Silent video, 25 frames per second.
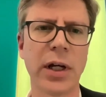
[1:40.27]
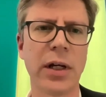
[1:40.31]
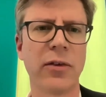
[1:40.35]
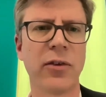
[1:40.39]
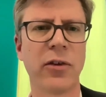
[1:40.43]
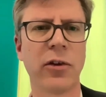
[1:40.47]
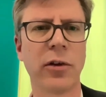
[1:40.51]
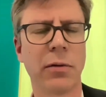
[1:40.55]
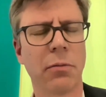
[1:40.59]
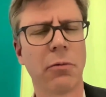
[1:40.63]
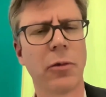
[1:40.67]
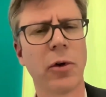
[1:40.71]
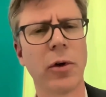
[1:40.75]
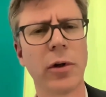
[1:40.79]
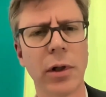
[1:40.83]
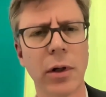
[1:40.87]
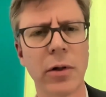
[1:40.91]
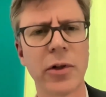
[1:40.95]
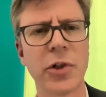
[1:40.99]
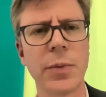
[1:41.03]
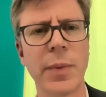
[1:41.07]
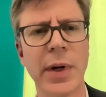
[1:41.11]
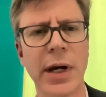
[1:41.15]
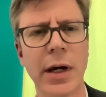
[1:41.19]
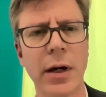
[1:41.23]
it's a
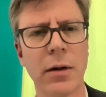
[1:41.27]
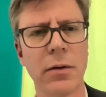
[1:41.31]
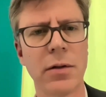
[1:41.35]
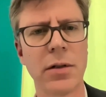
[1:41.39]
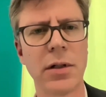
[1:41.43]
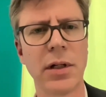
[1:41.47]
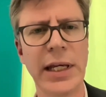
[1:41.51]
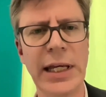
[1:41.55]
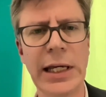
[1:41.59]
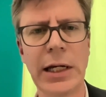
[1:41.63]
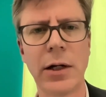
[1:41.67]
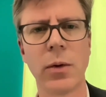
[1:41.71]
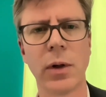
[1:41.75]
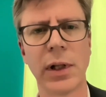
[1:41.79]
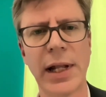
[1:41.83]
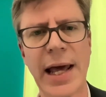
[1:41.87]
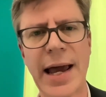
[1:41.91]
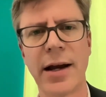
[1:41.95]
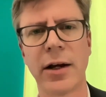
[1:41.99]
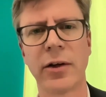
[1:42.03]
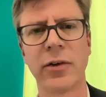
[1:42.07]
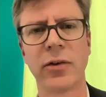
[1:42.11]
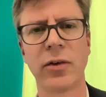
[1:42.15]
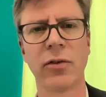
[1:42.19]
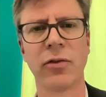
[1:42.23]
lot about equal
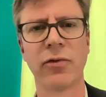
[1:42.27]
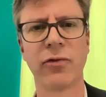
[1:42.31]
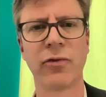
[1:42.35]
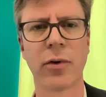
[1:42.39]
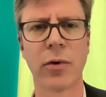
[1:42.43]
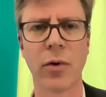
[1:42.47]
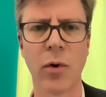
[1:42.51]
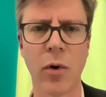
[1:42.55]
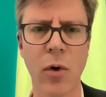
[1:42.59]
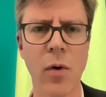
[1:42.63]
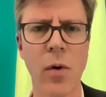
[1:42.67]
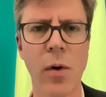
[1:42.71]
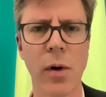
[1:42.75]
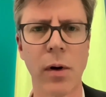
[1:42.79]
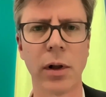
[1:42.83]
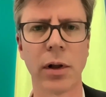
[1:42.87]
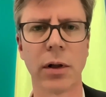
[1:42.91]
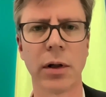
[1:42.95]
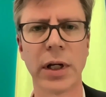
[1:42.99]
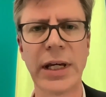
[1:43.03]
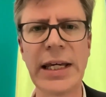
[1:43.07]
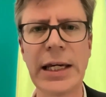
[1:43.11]
access for all,